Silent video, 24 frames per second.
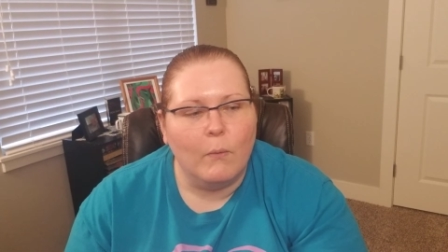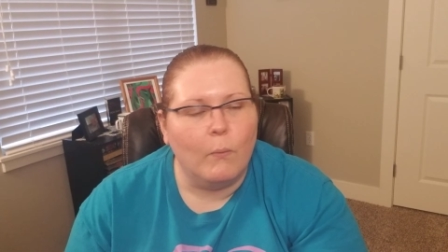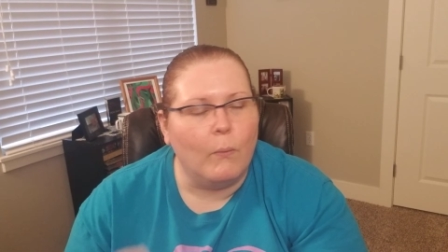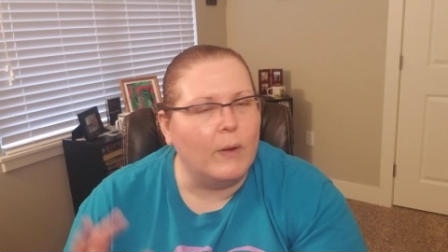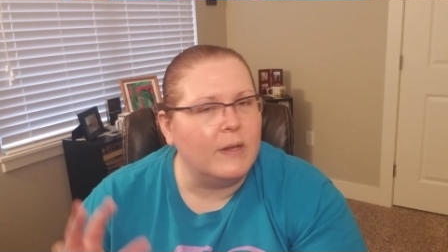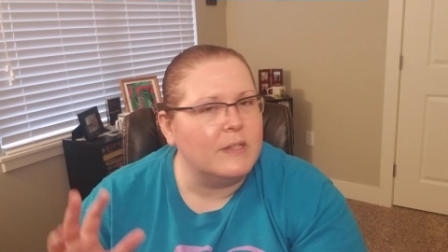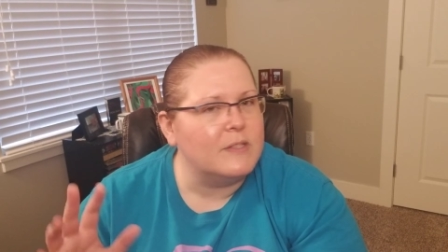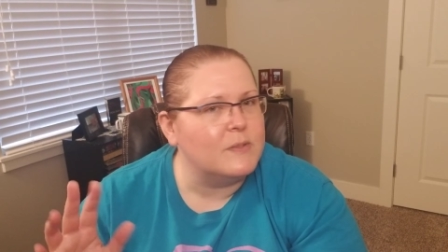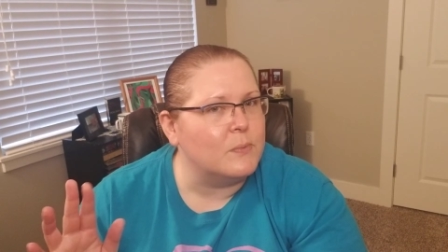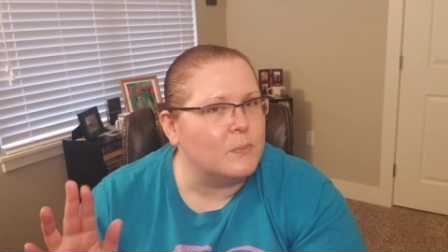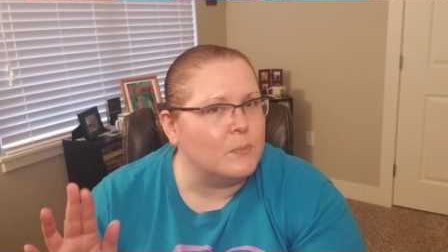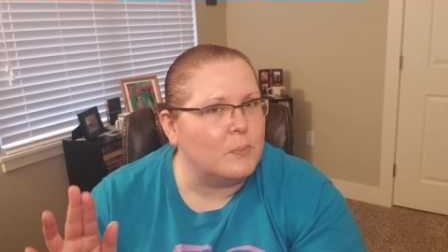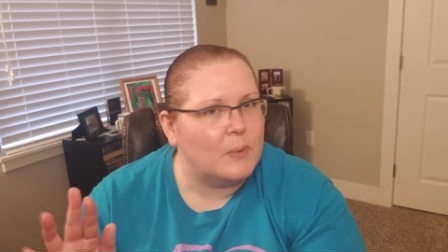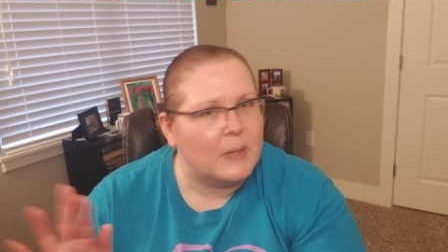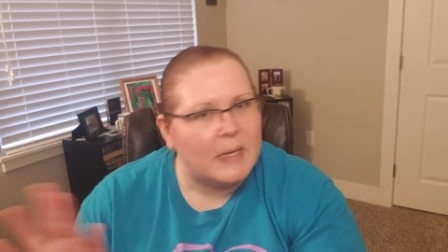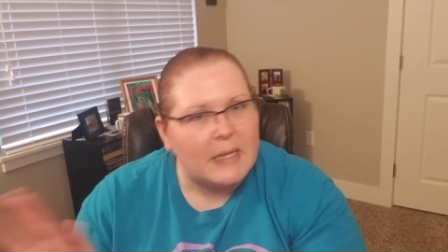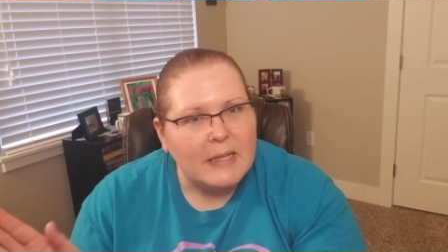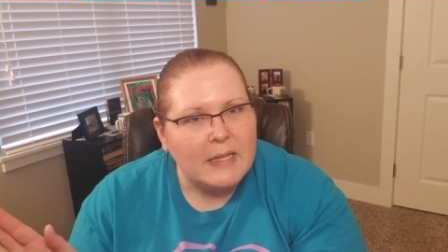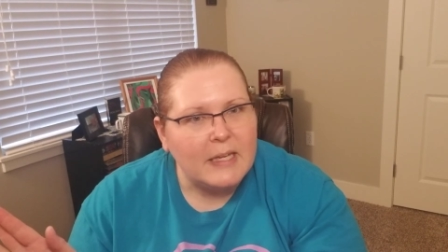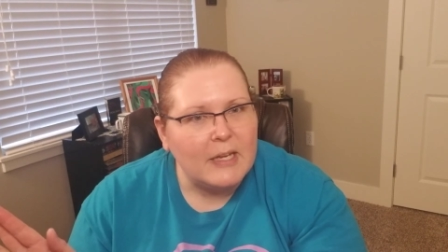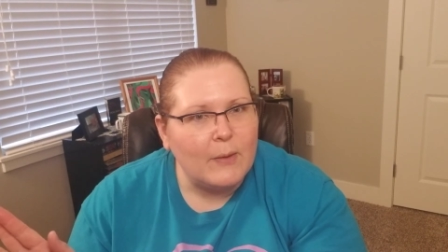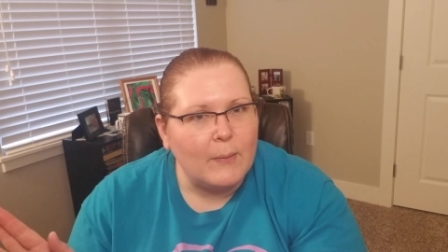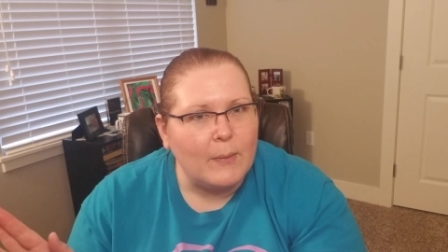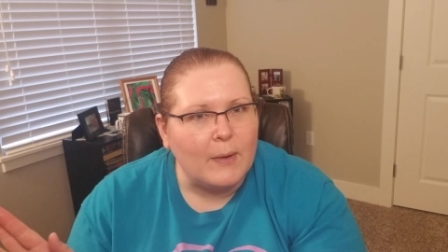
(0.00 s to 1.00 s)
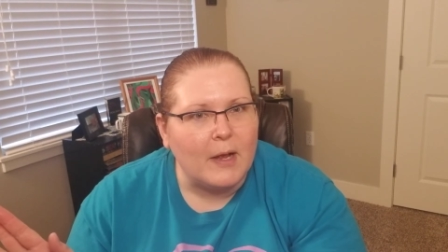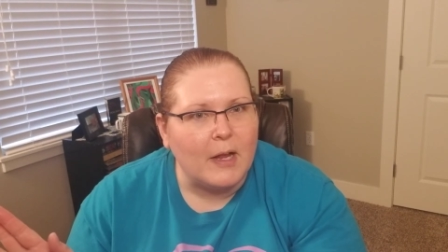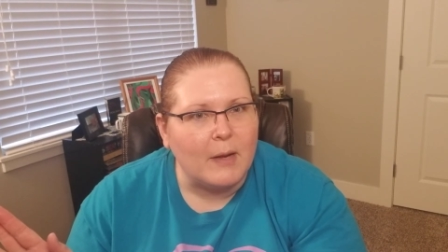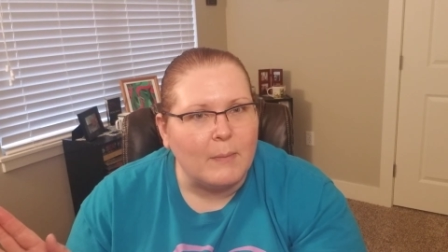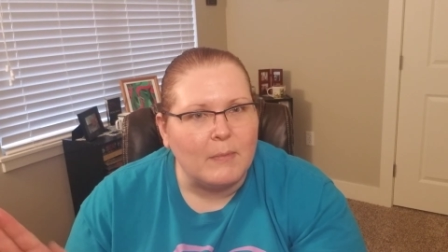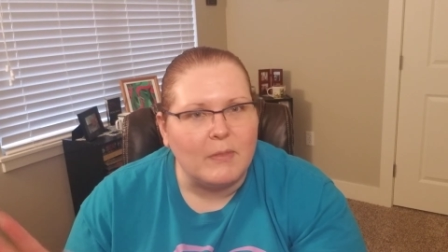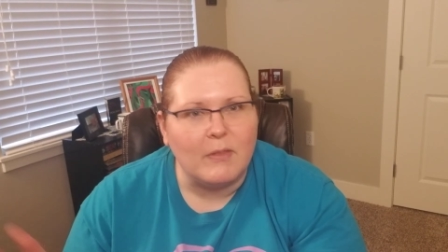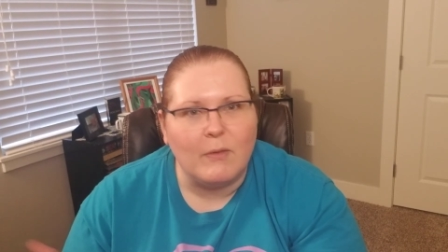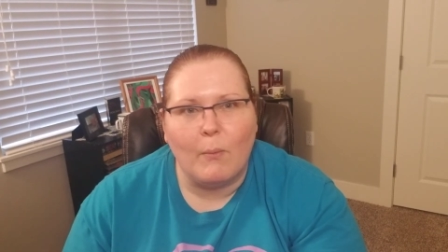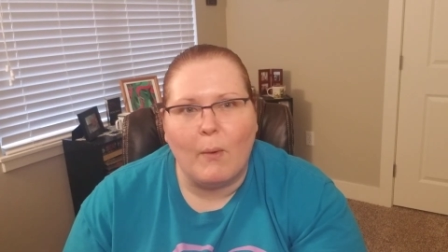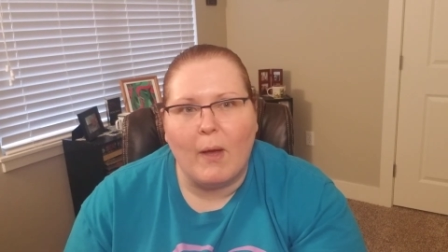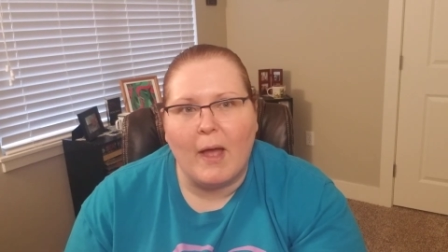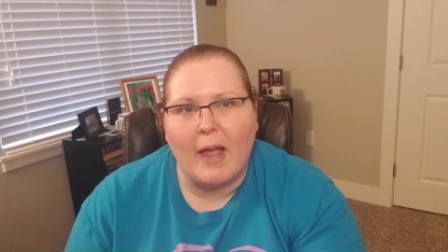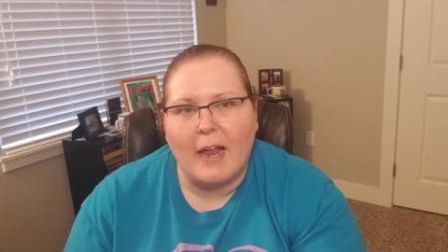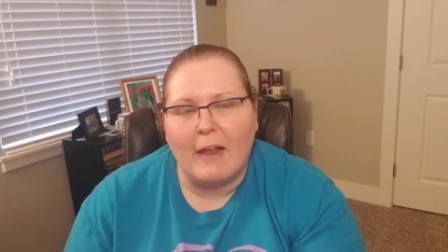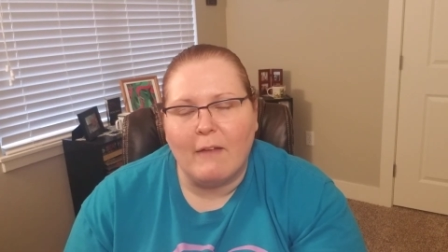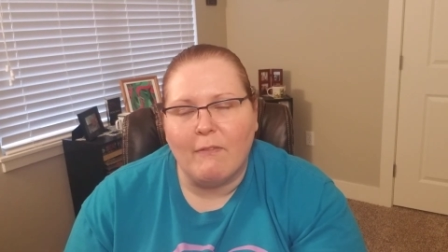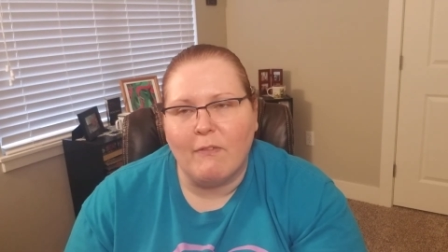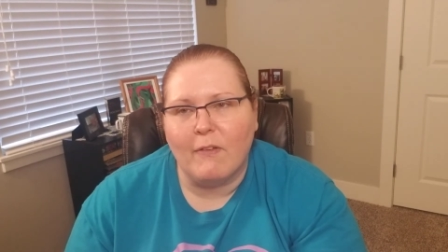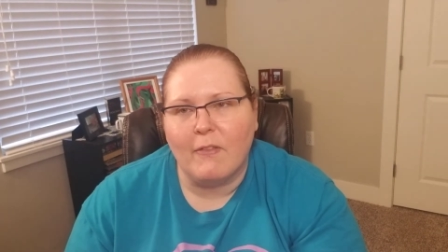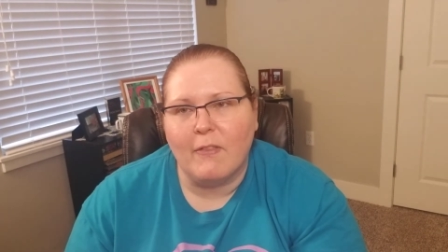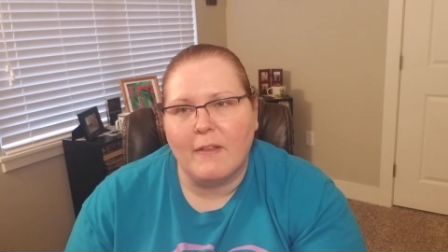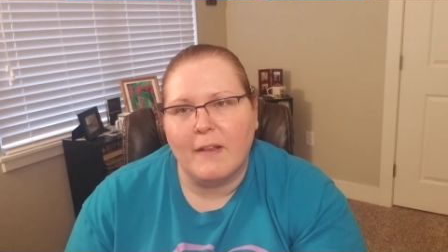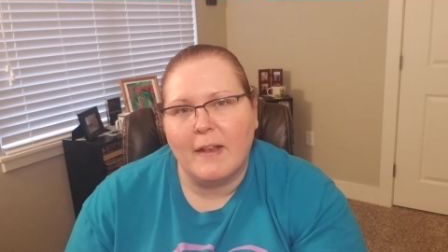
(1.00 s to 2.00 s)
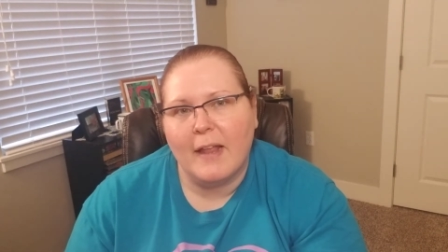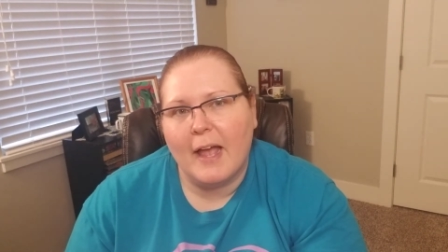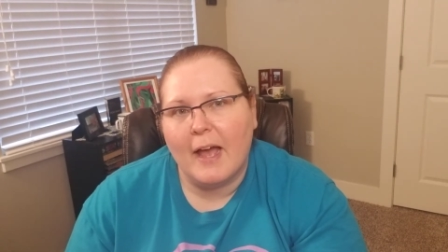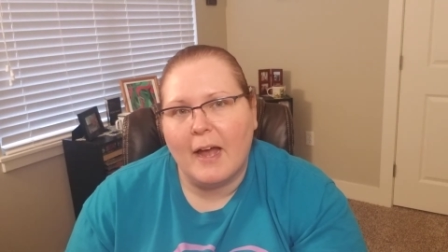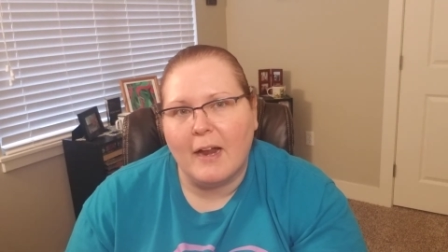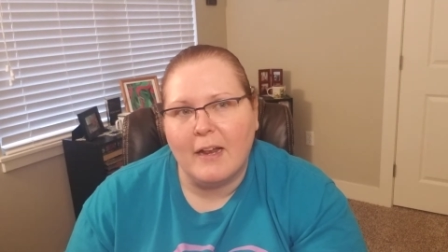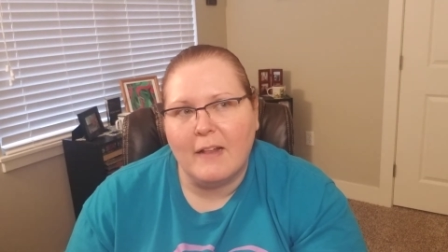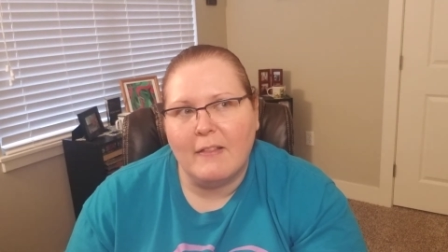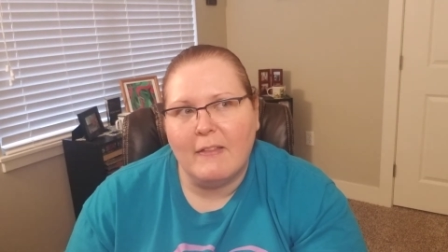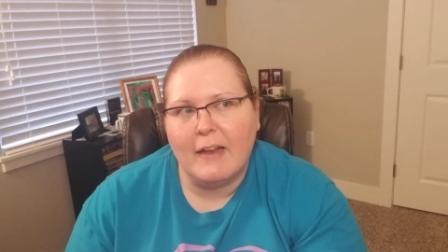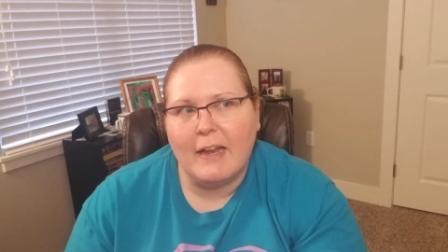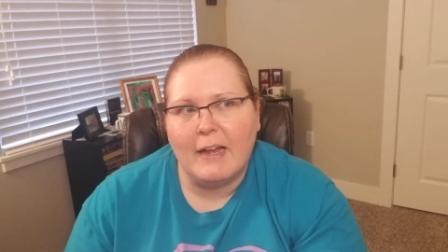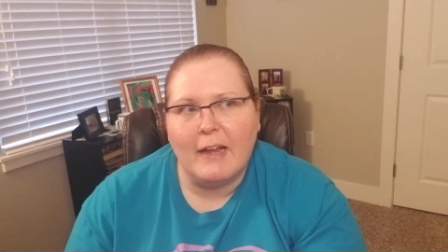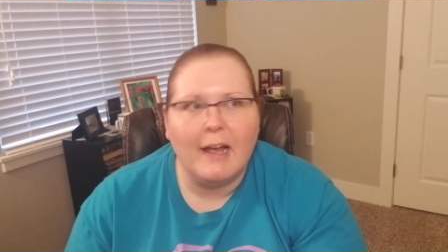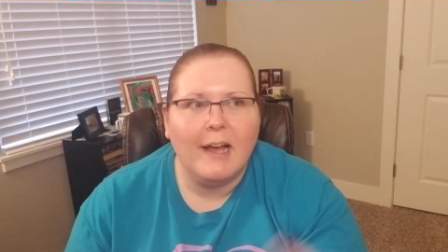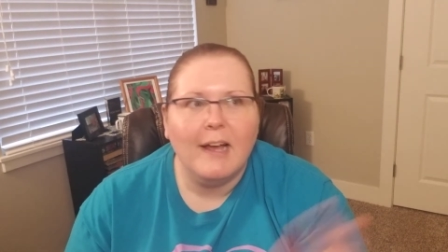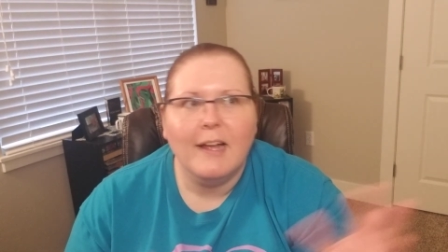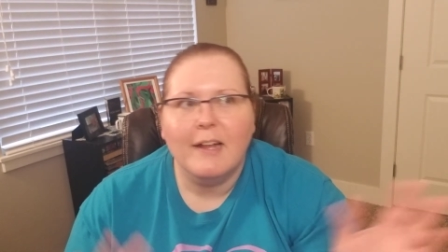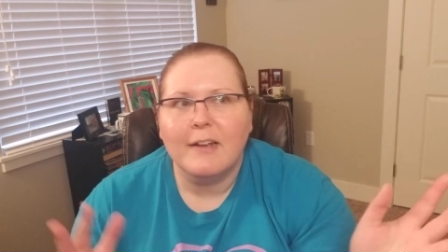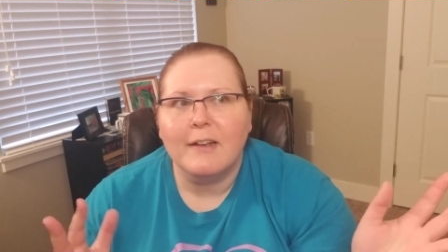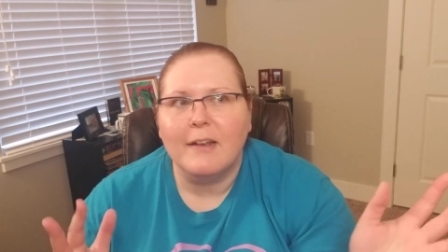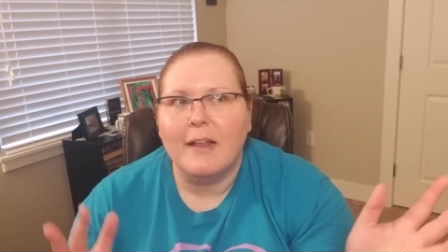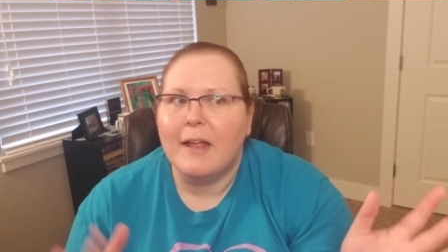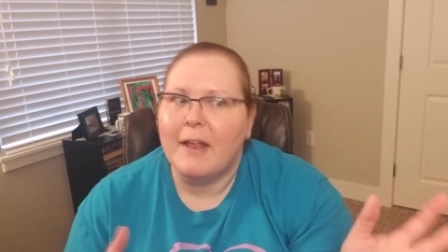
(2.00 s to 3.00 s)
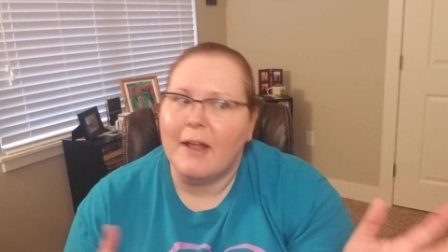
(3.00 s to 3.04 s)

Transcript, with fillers: what's really going on with the wife and then how did they not